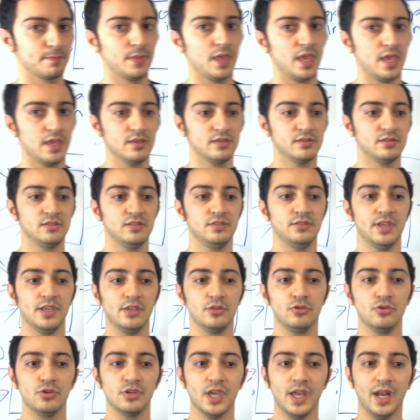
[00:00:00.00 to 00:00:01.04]
is that
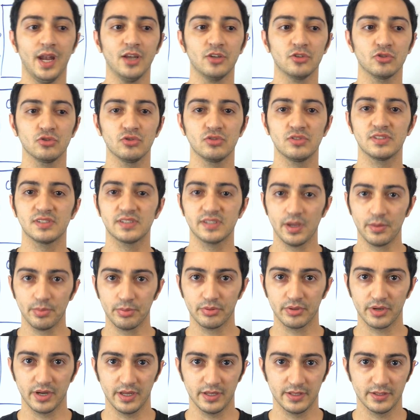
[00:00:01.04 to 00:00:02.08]
you can actually
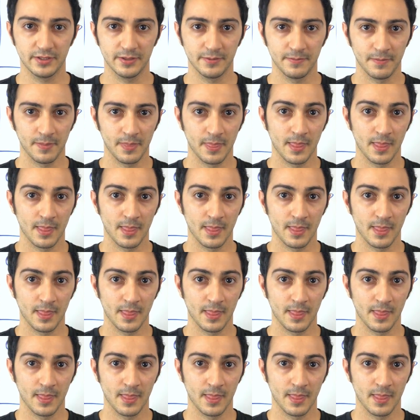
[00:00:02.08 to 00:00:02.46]
separate